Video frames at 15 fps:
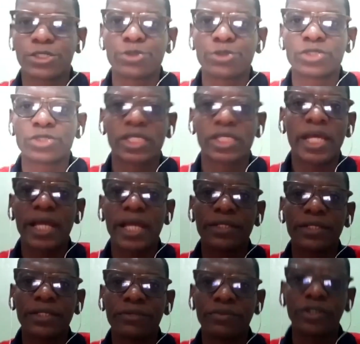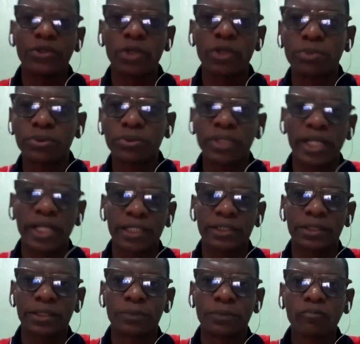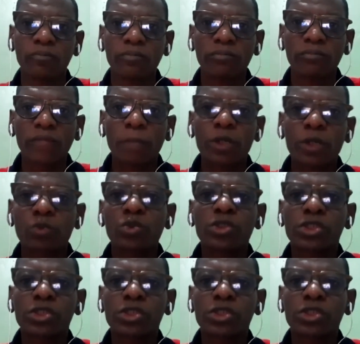use any renewable energy. But will